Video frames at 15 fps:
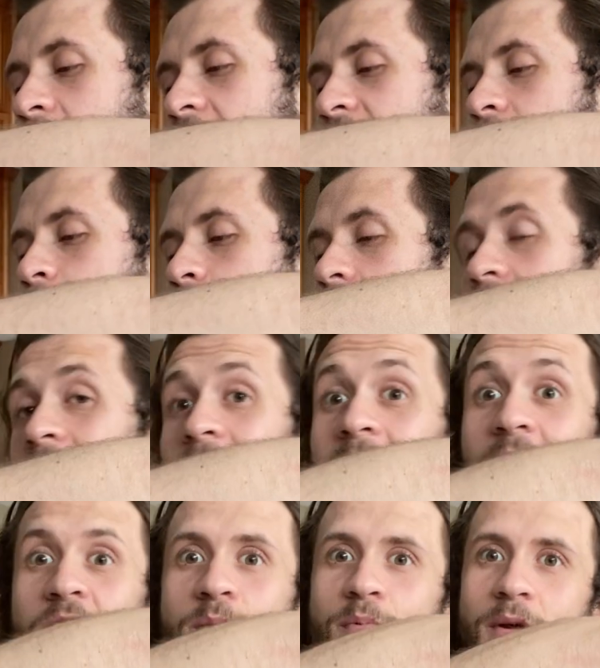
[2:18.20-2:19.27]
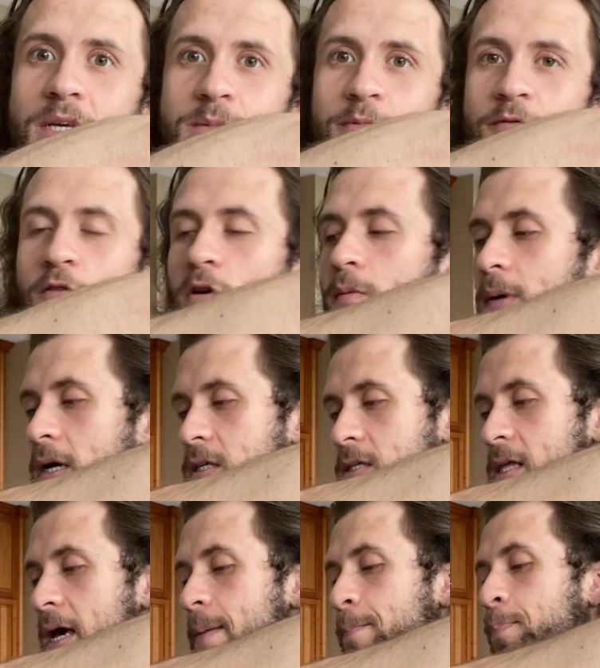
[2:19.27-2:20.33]
buy them at a higher price before because
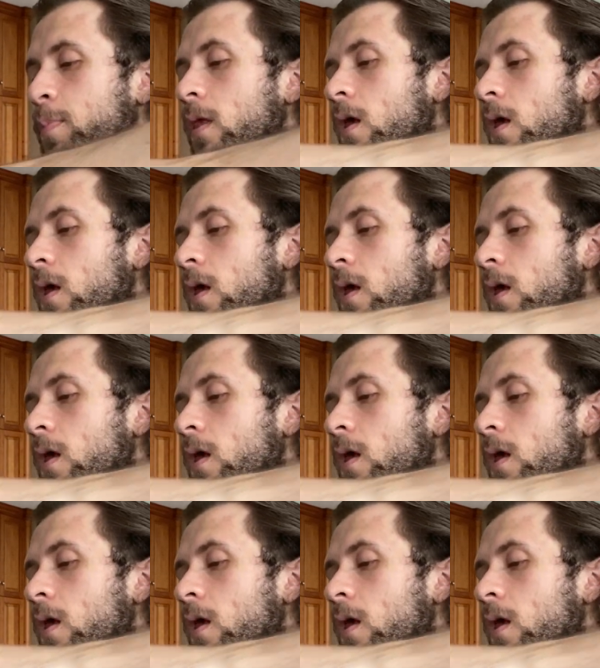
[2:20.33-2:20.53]
of that.